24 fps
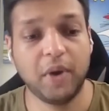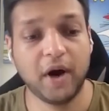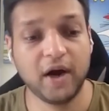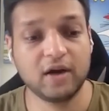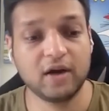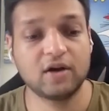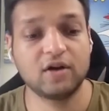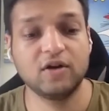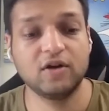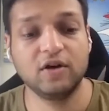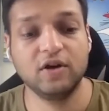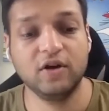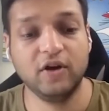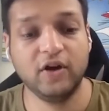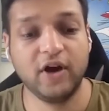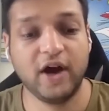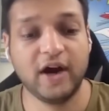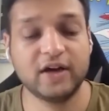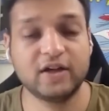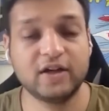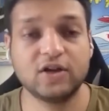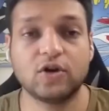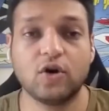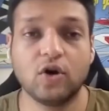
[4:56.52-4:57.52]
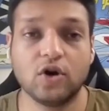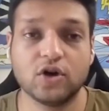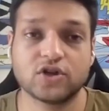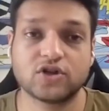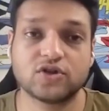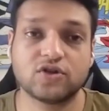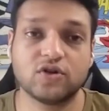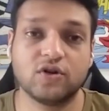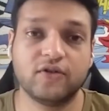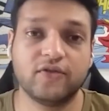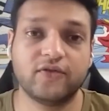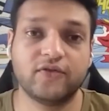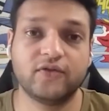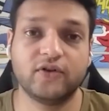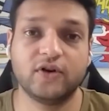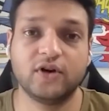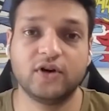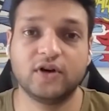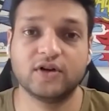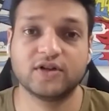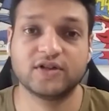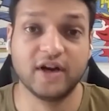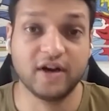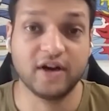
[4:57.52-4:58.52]
but at the cost of
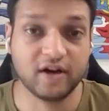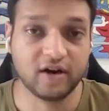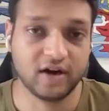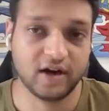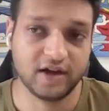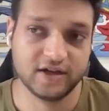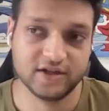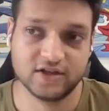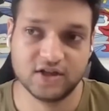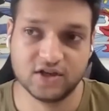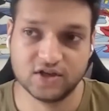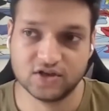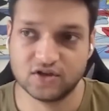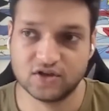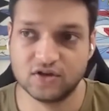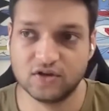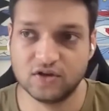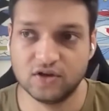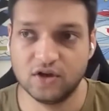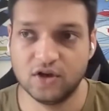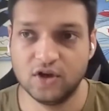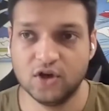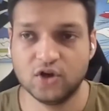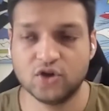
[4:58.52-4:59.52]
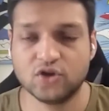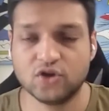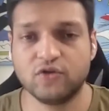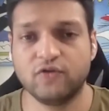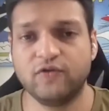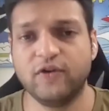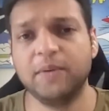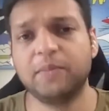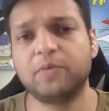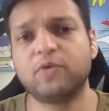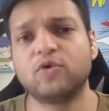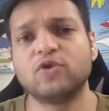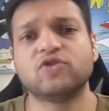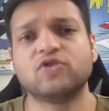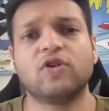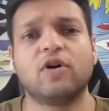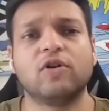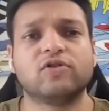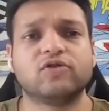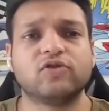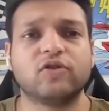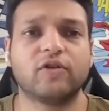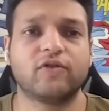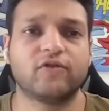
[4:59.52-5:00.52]
centralization. So Web2 is
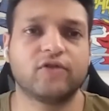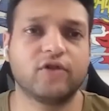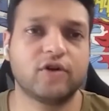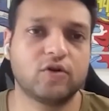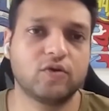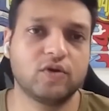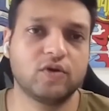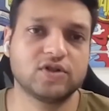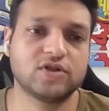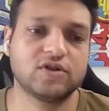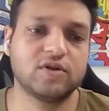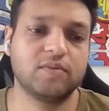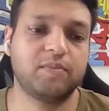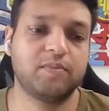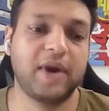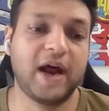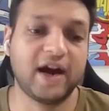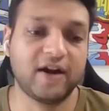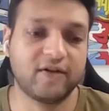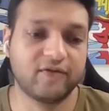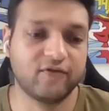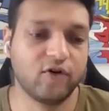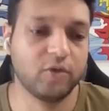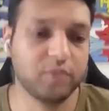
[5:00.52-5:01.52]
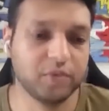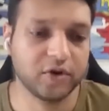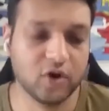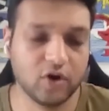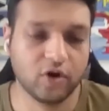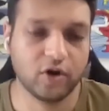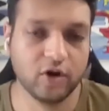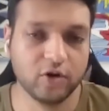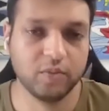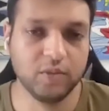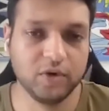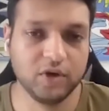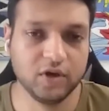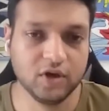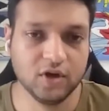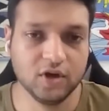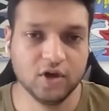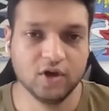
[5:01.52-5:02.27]
also referred to as the platform economy,